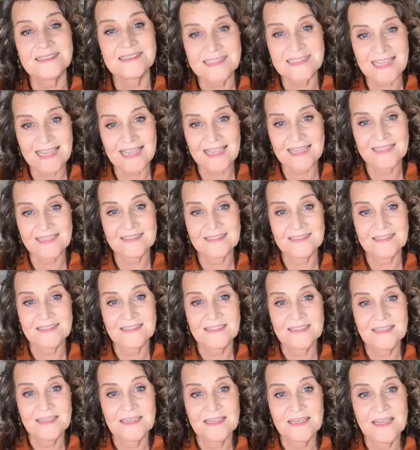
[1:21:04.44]
day.
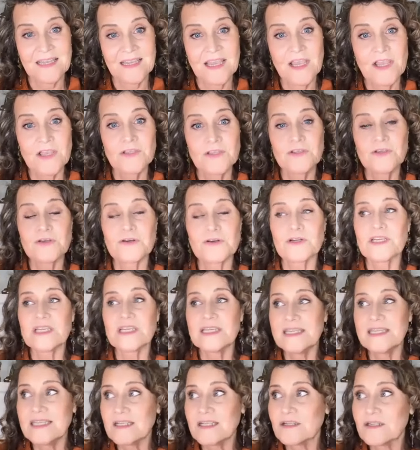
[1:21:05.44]
You're
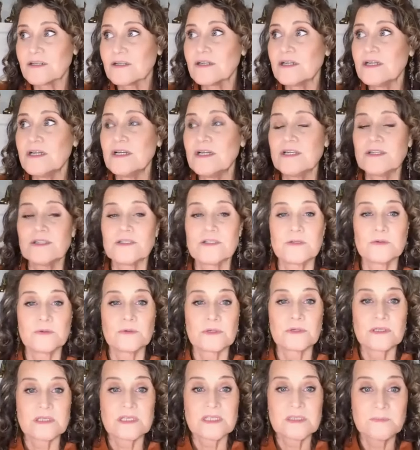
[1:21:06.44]
here to
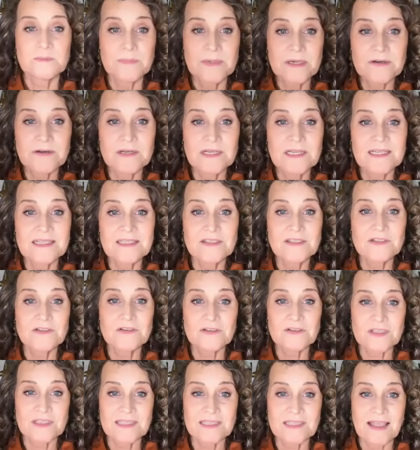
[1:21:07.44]
experience
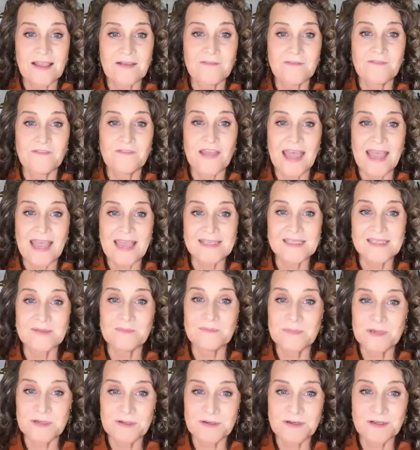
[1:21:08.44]
yourself as a
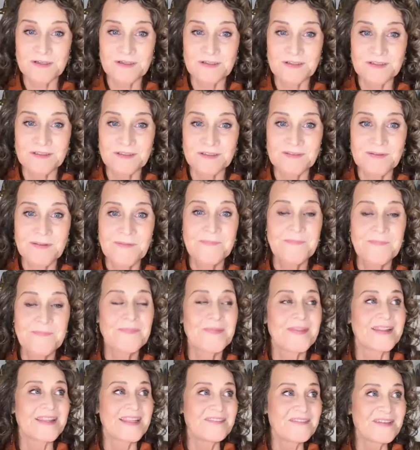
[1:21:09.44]
miracle,
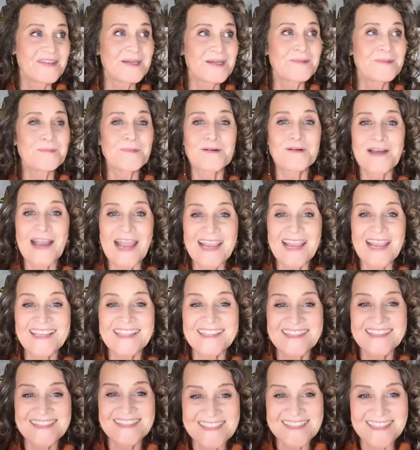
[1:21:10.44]
living a
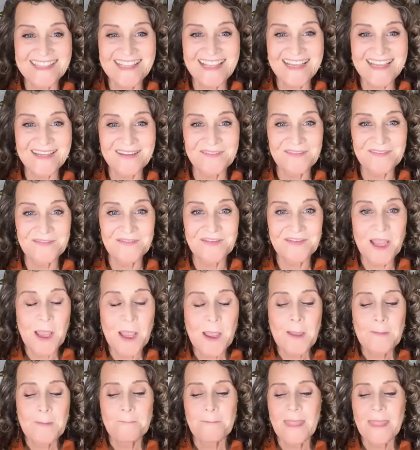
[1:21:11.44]
miraculous life.
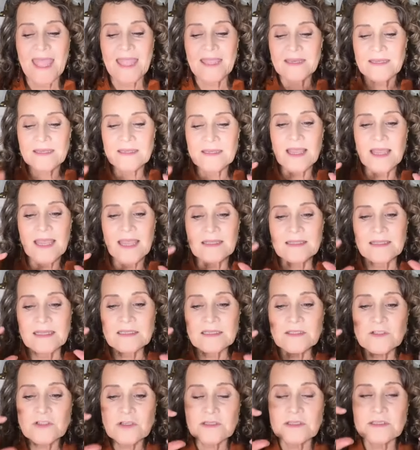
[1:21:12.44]
And
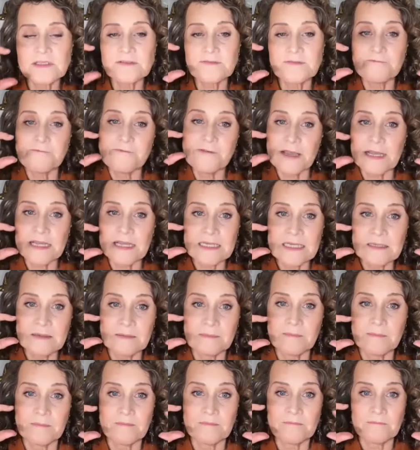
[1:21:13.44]
let's just define
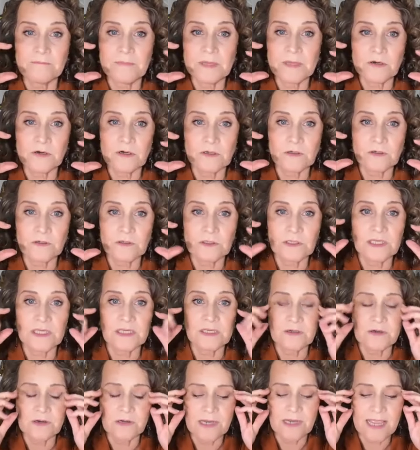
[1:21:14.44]
miracle
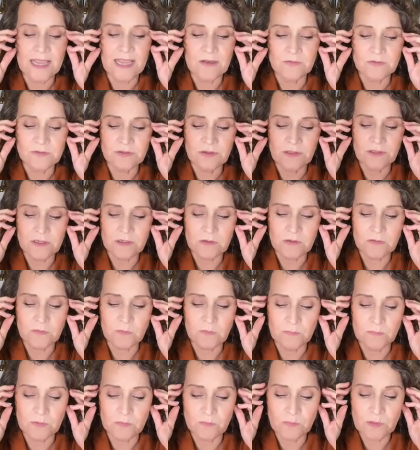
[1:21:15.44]
here now so that you
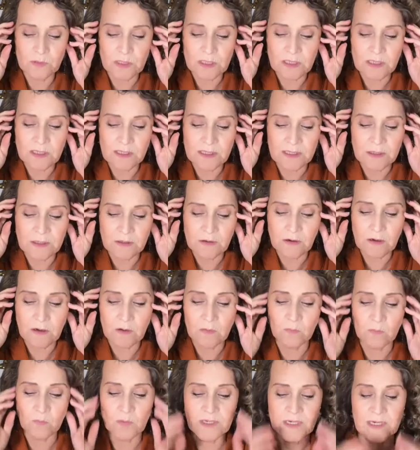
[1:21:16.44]
can be really clear
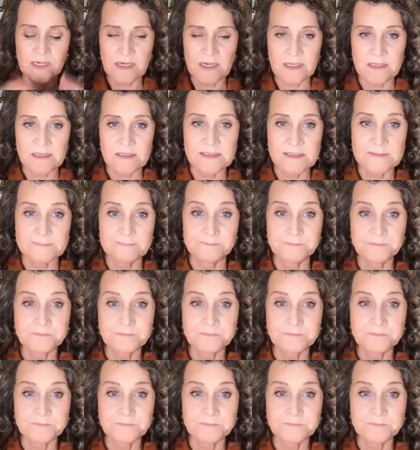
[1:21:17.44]
on what it is.